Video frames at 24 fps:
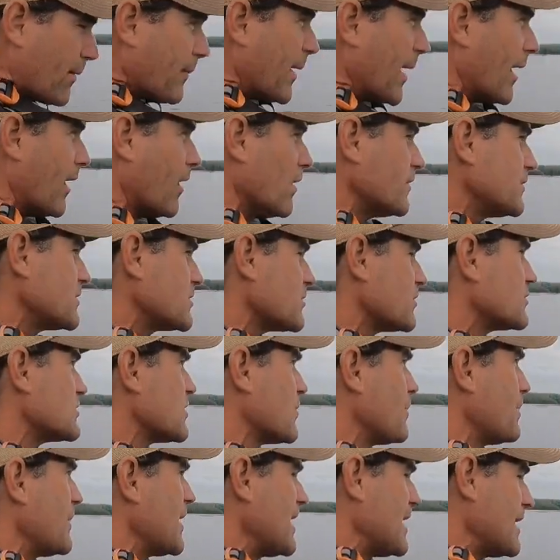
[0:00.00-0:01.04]
ml. So
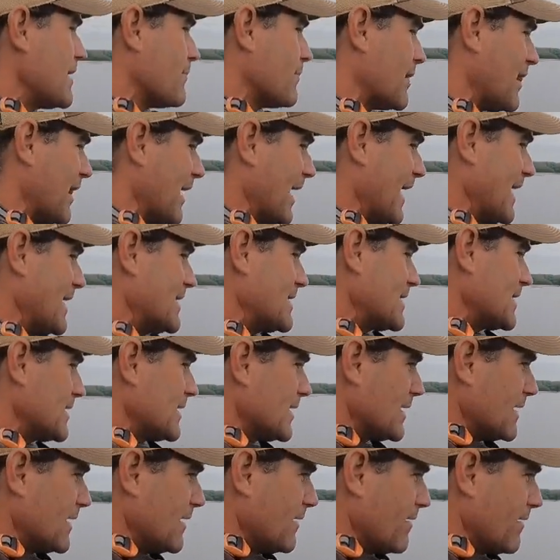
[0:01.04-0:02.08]
it's a medium light.
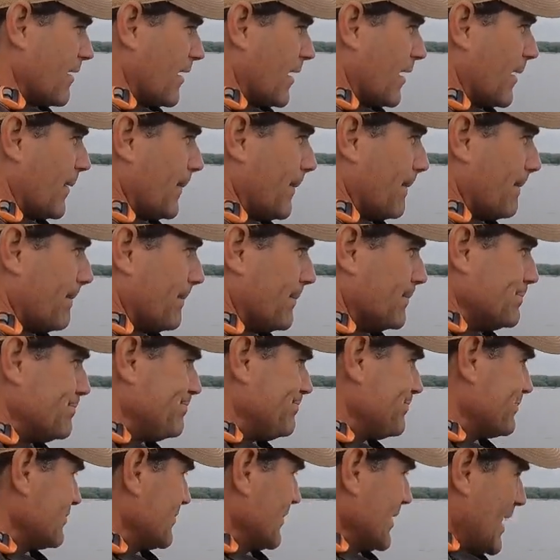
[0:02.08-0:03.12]
I
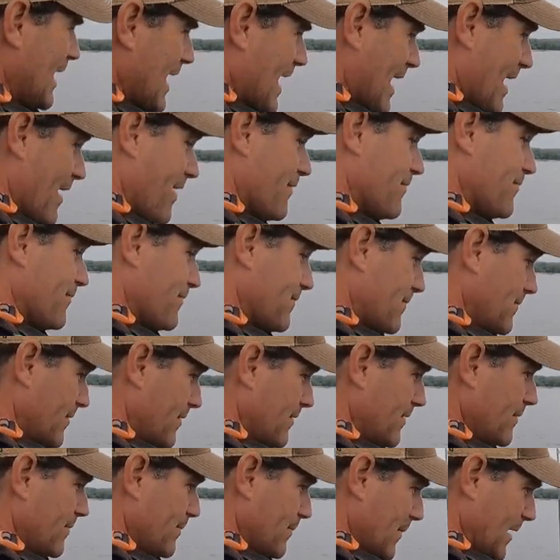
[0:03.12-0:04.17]
have
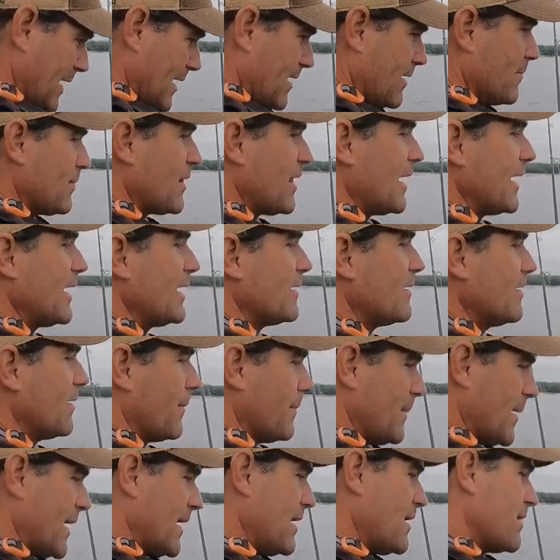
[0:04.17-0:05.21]
medium light,
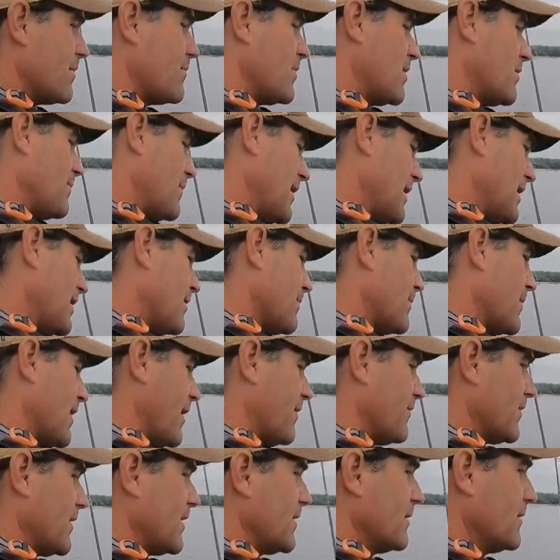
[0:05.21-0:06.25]
a medium, and a medium
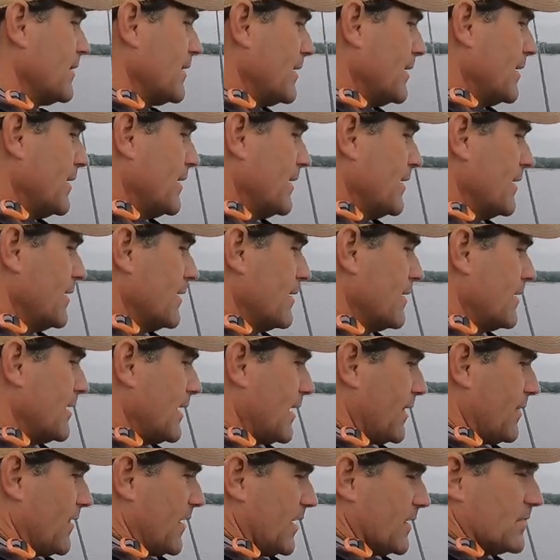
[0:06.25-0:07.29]
heavy
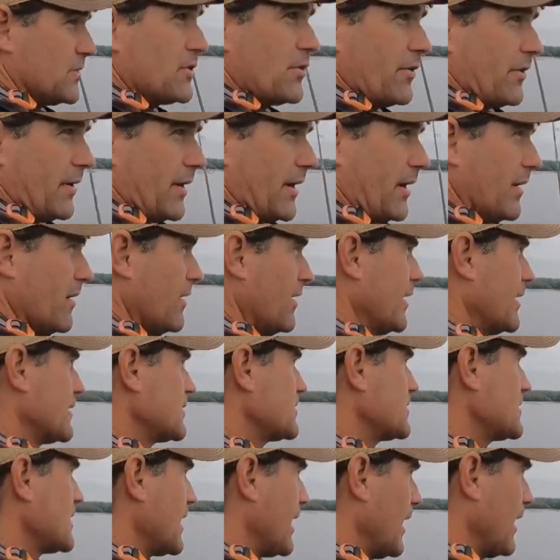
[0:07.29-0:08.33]
in the Eternity
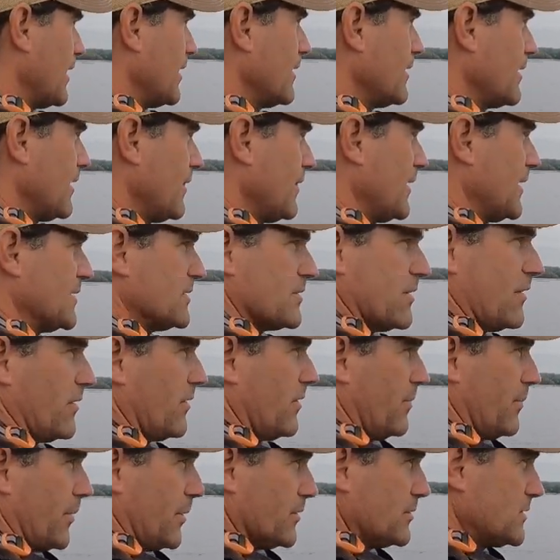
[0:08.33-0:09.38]
RX10, and these
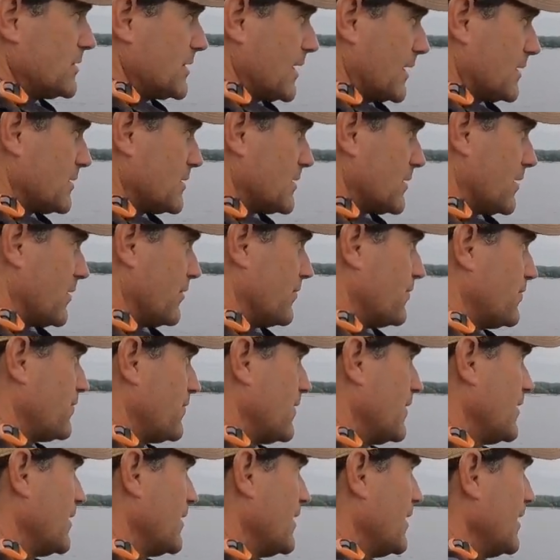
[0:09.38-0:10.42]
are the most sensitive.
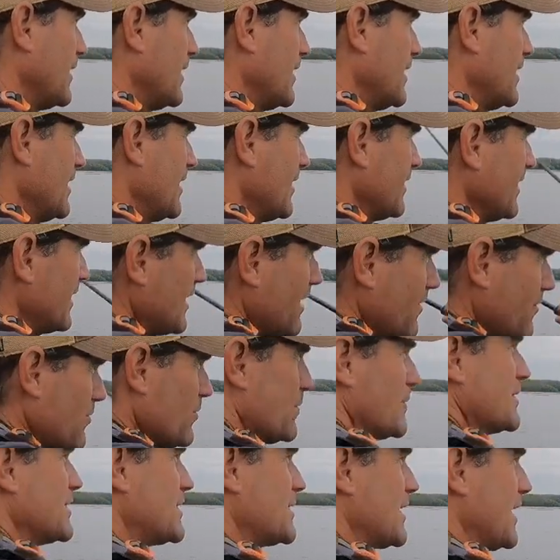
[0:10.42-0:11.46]
I think
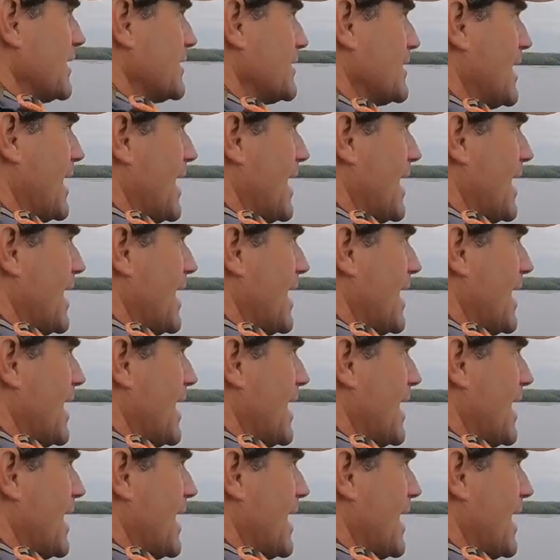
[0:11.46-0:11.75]
everyone says